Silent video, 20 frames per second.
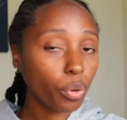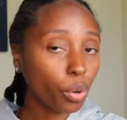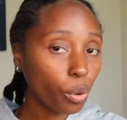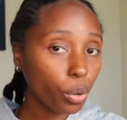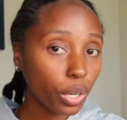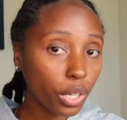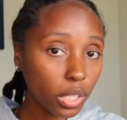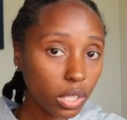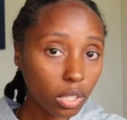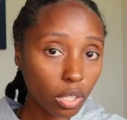
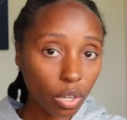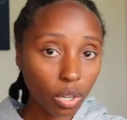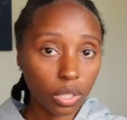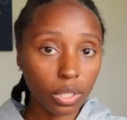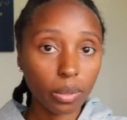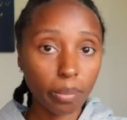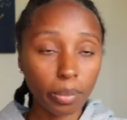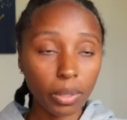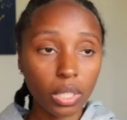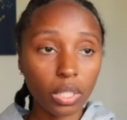course, on
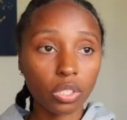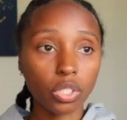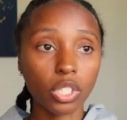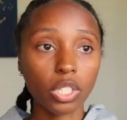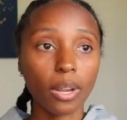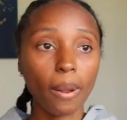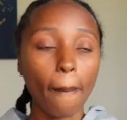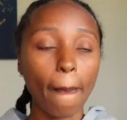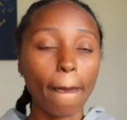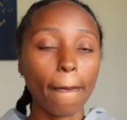the beach,
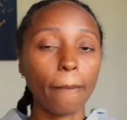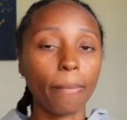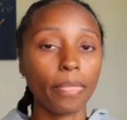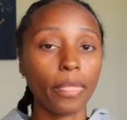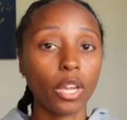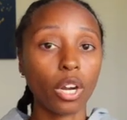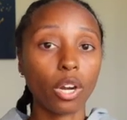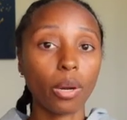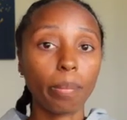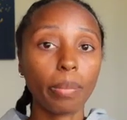
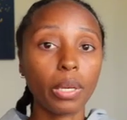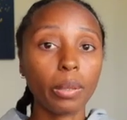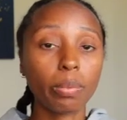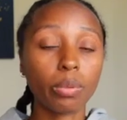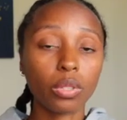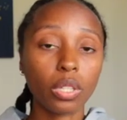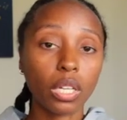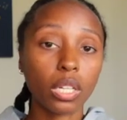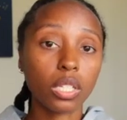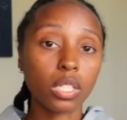there are
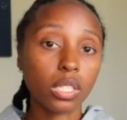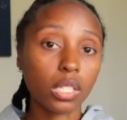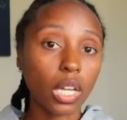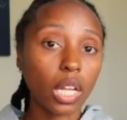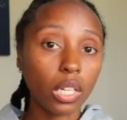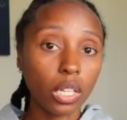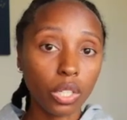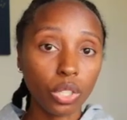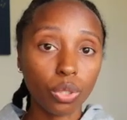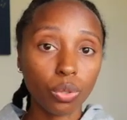people there
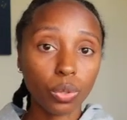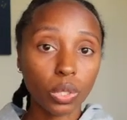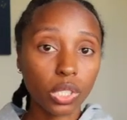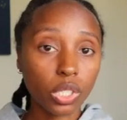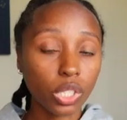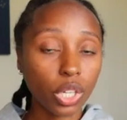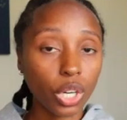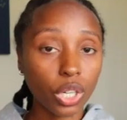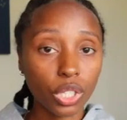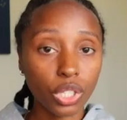selling you
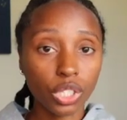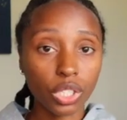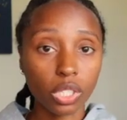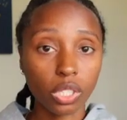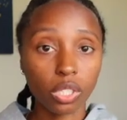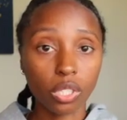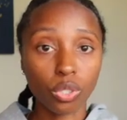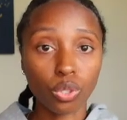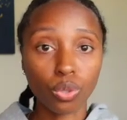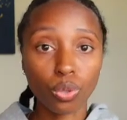
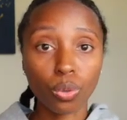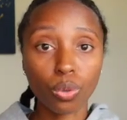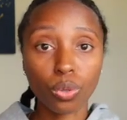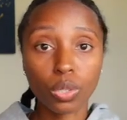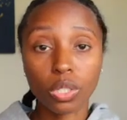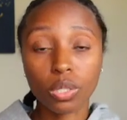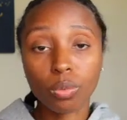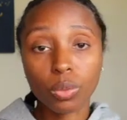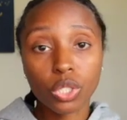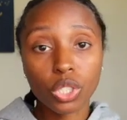excursions and
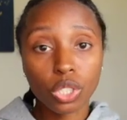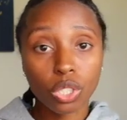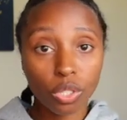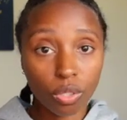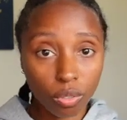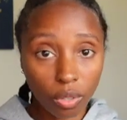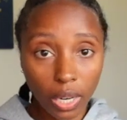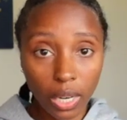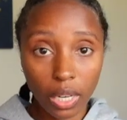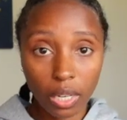tours, which is
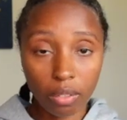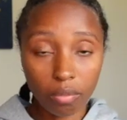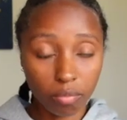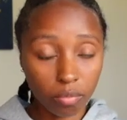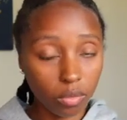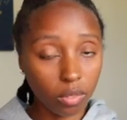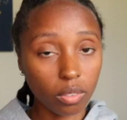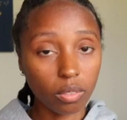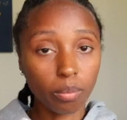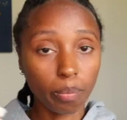great.
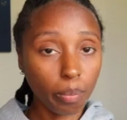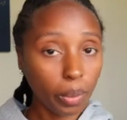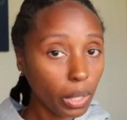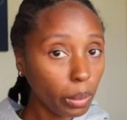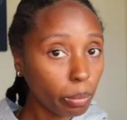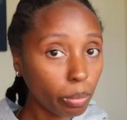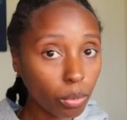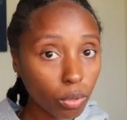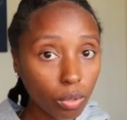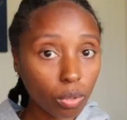
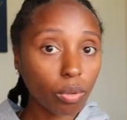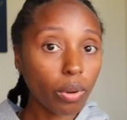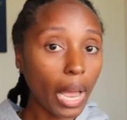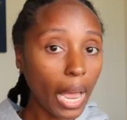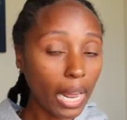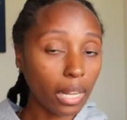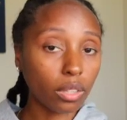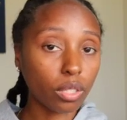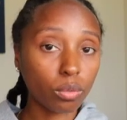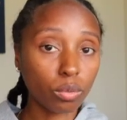People
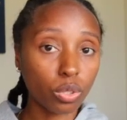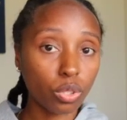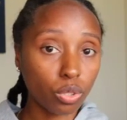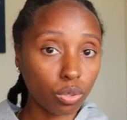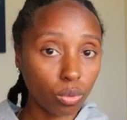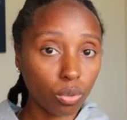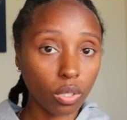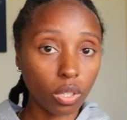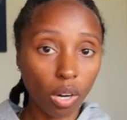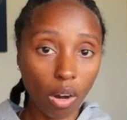at the
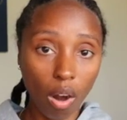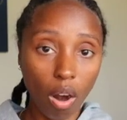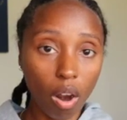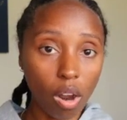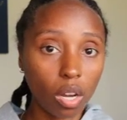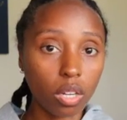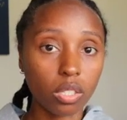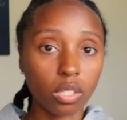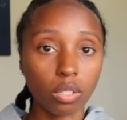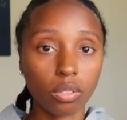resort are
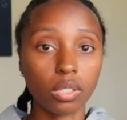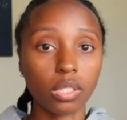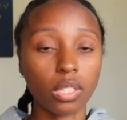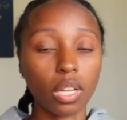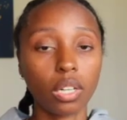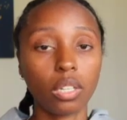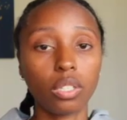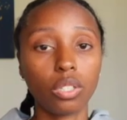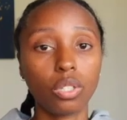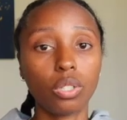also
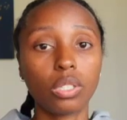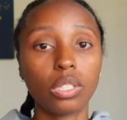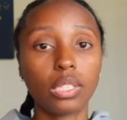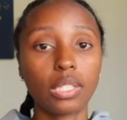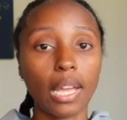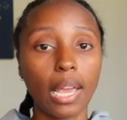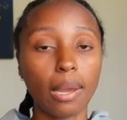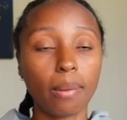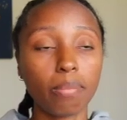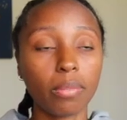selling you the
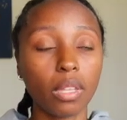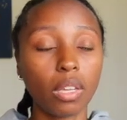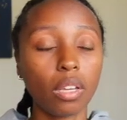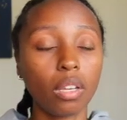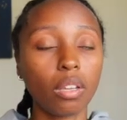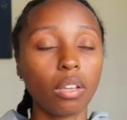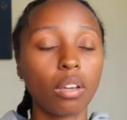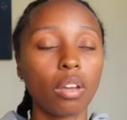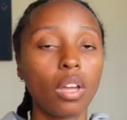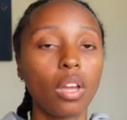same
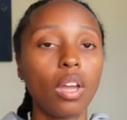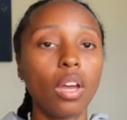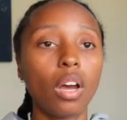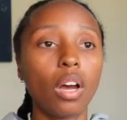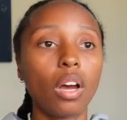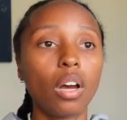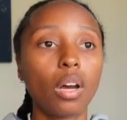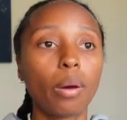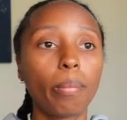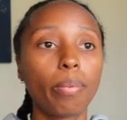thing.
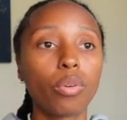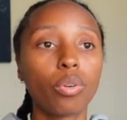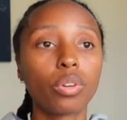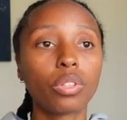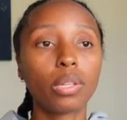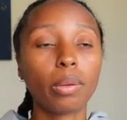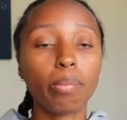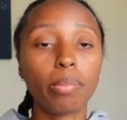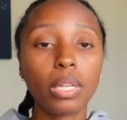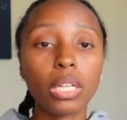But on
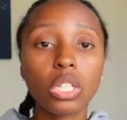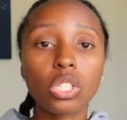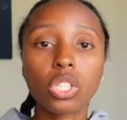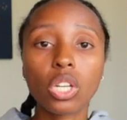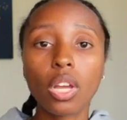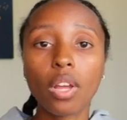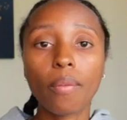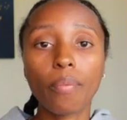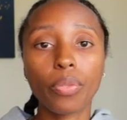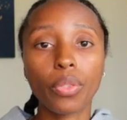the
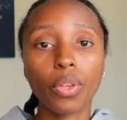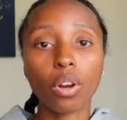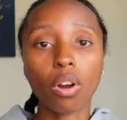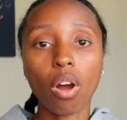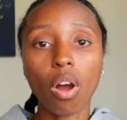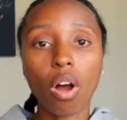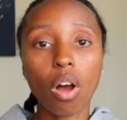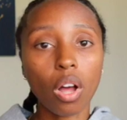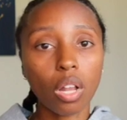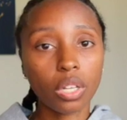beach, there are
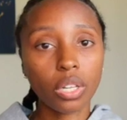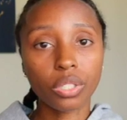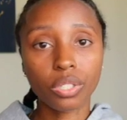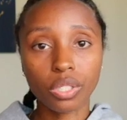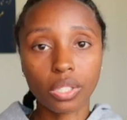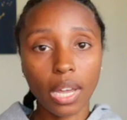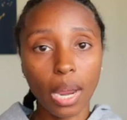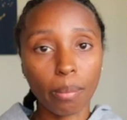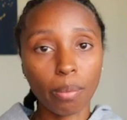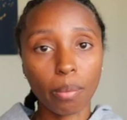all other
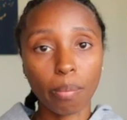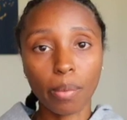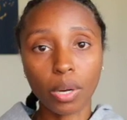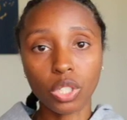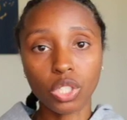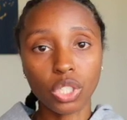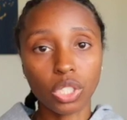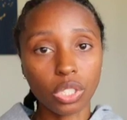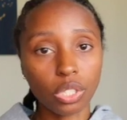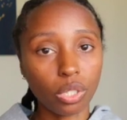type of
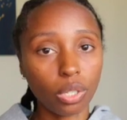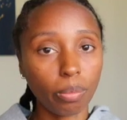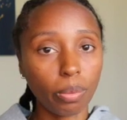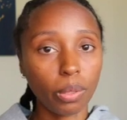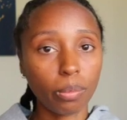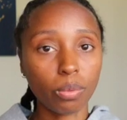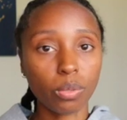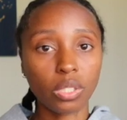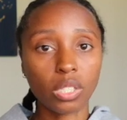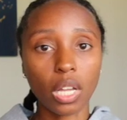merchants. There are
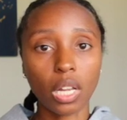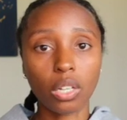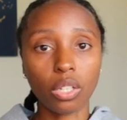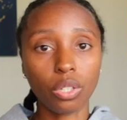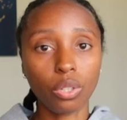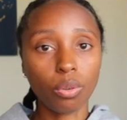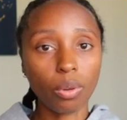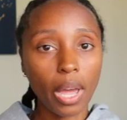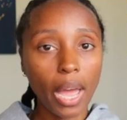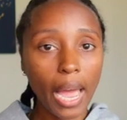people selling
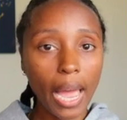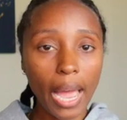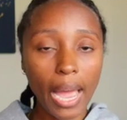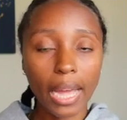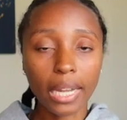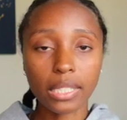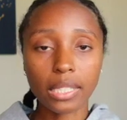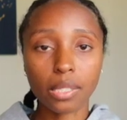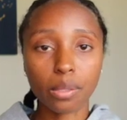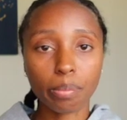you
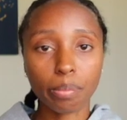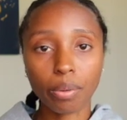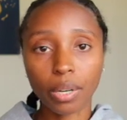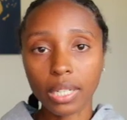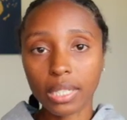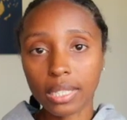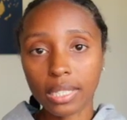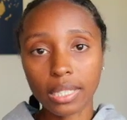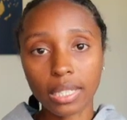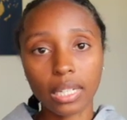hats,
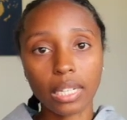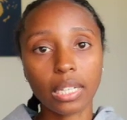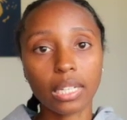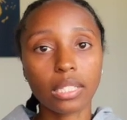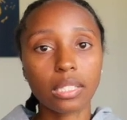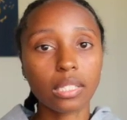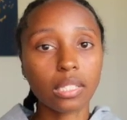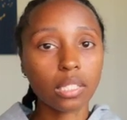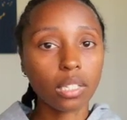bracelets,